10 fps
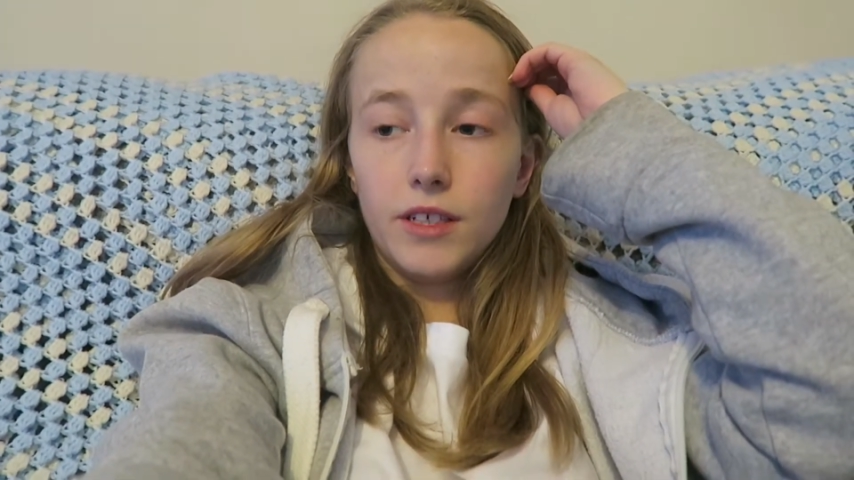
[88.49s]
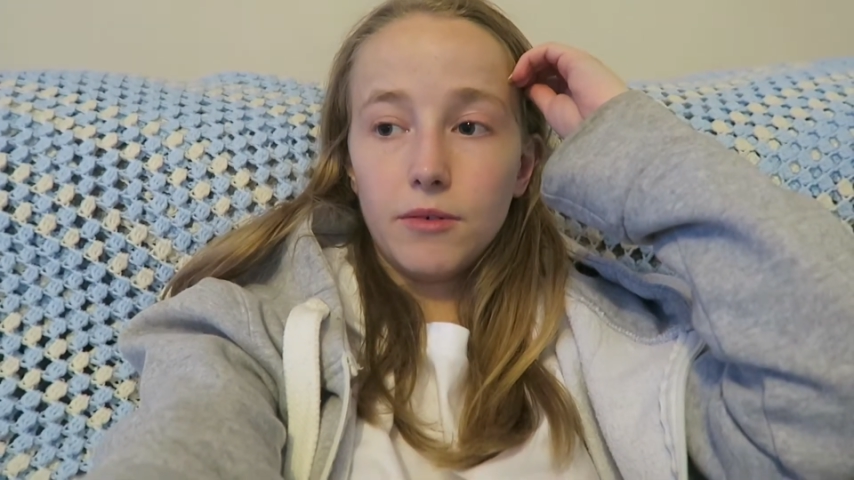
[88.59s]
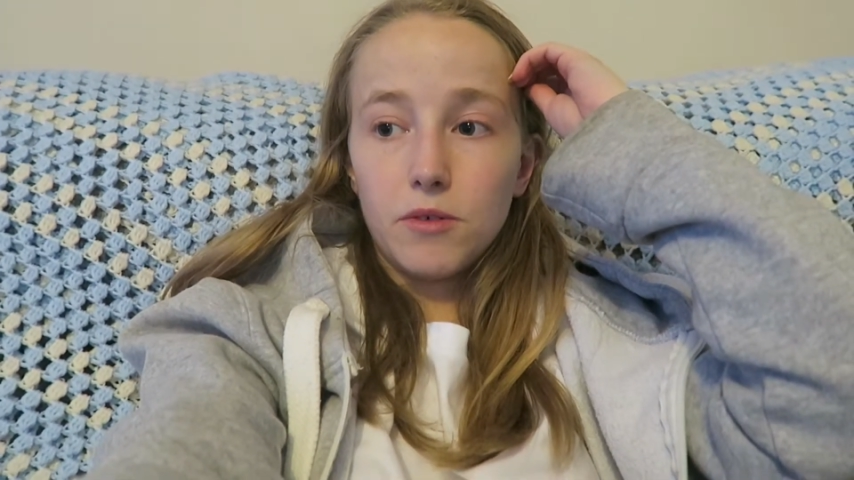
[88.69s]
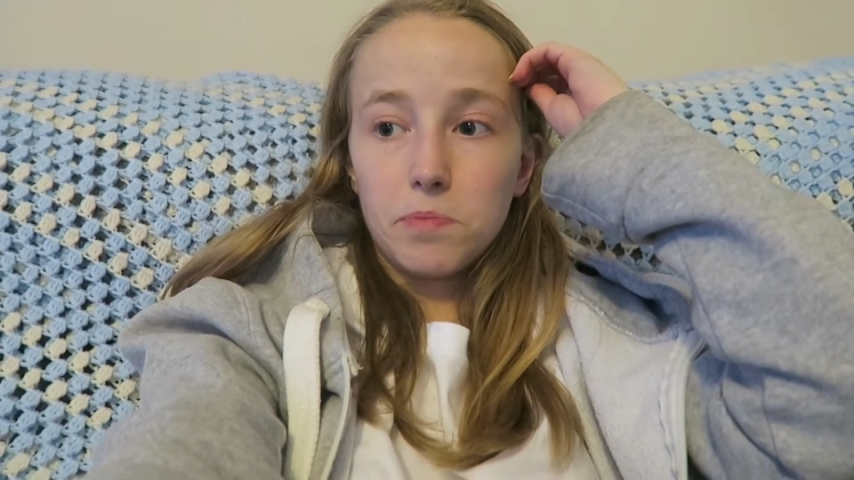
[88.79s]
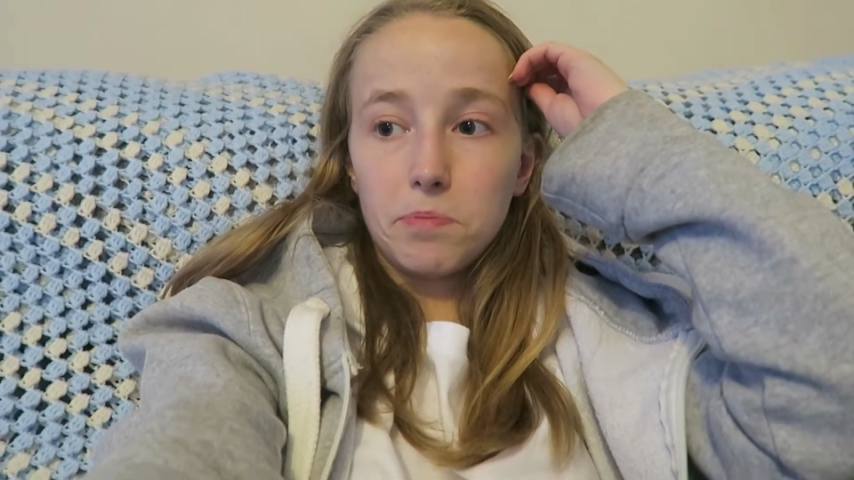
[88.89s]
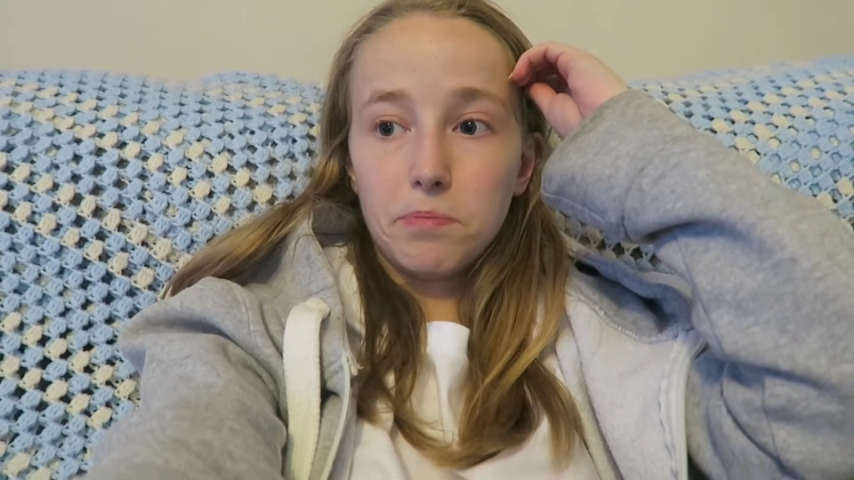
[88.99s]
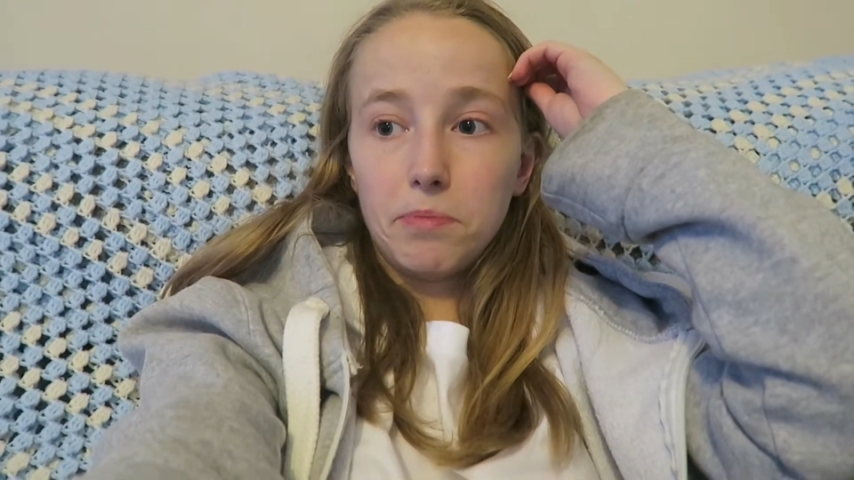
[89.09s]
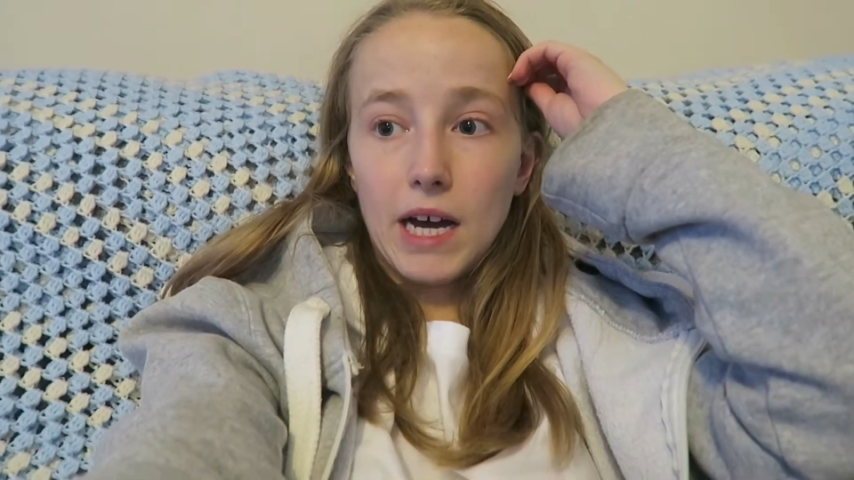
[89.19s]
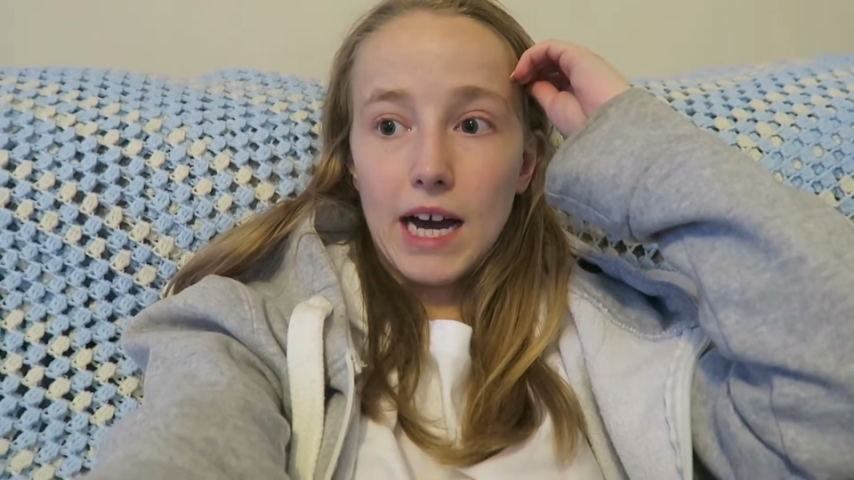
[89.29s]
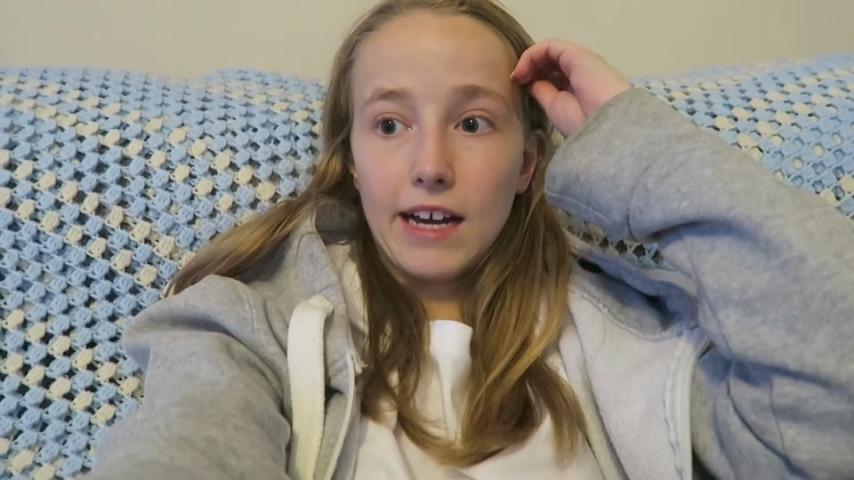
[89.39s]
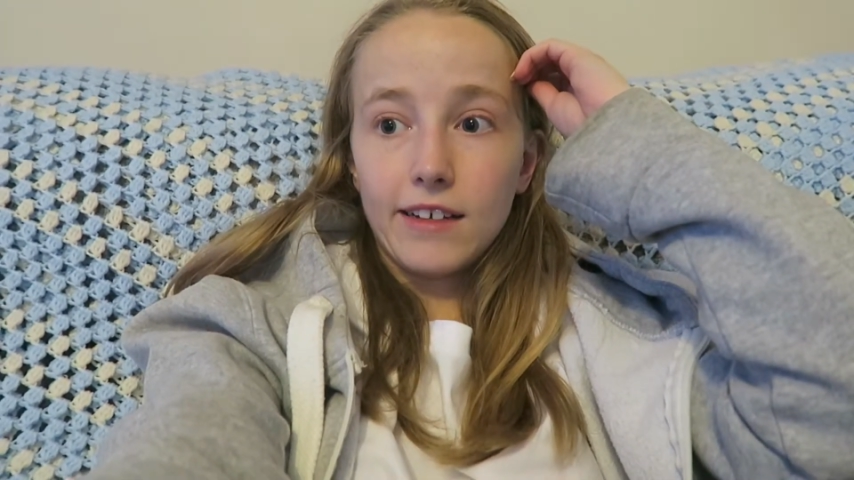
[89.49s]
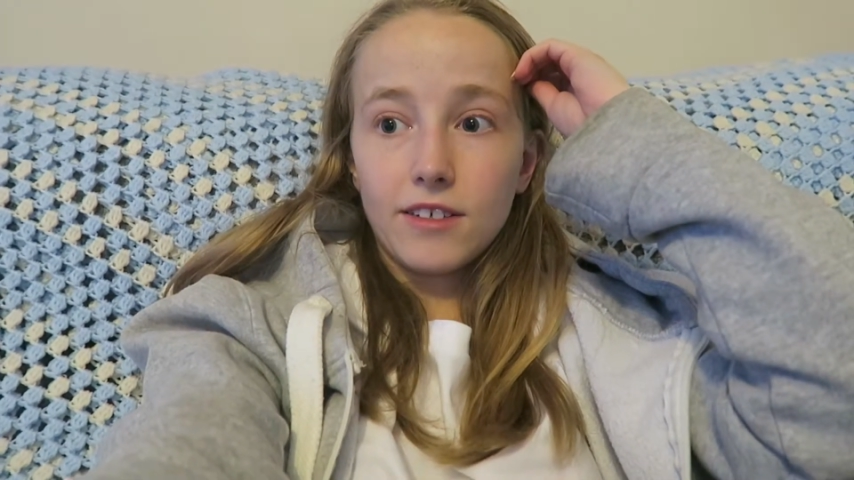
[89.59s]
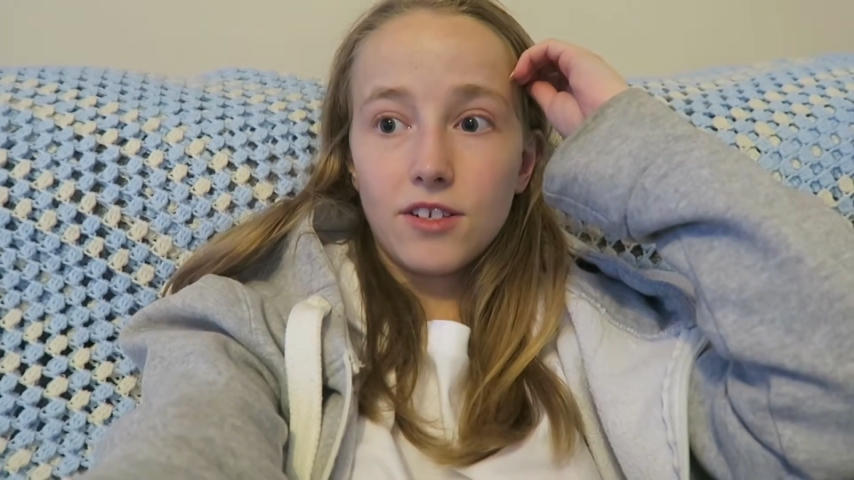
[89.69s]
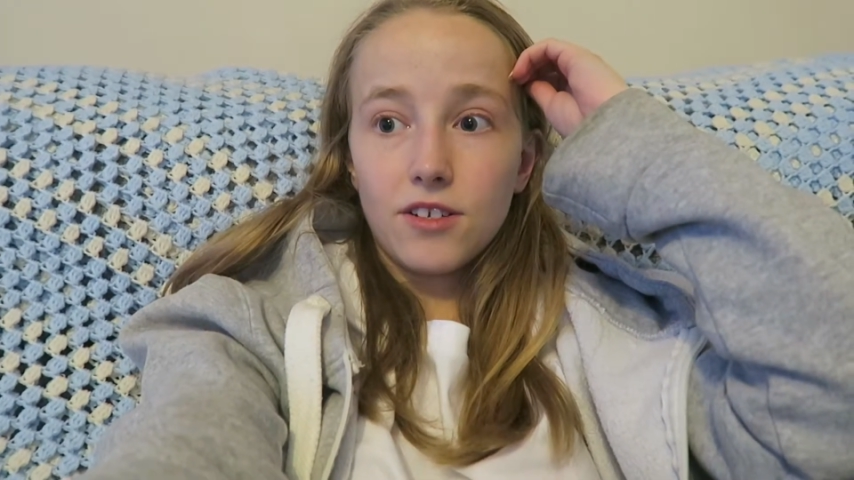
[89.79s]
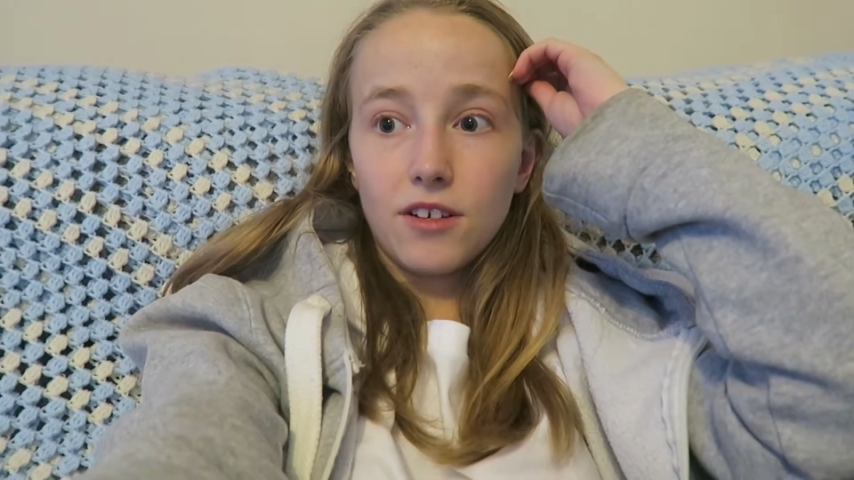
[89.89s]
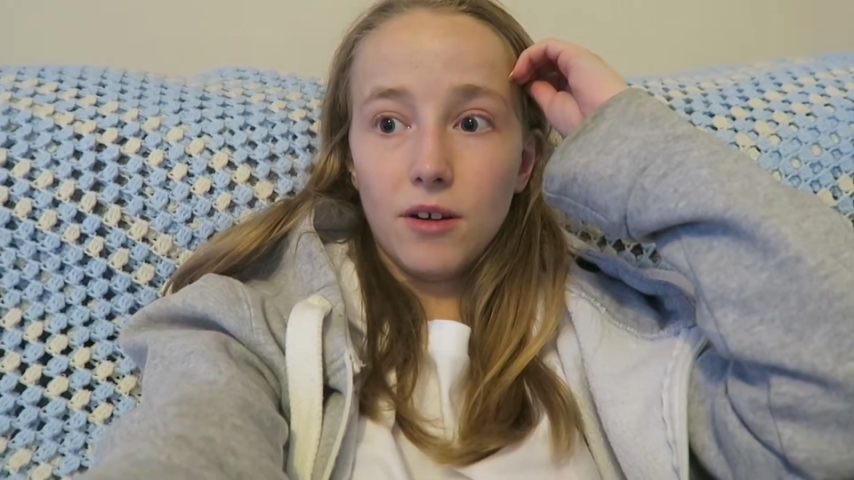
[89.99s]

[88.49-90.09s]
It was packed.